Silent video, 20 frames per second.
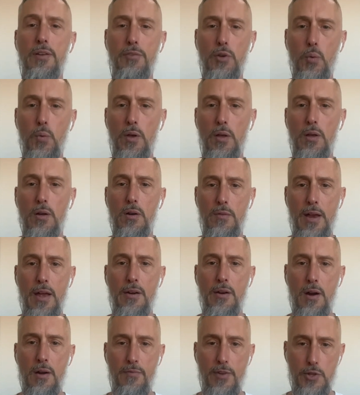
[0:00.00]
if you will,
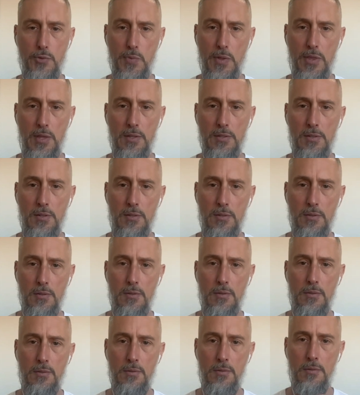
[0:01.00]
around our investment thesis.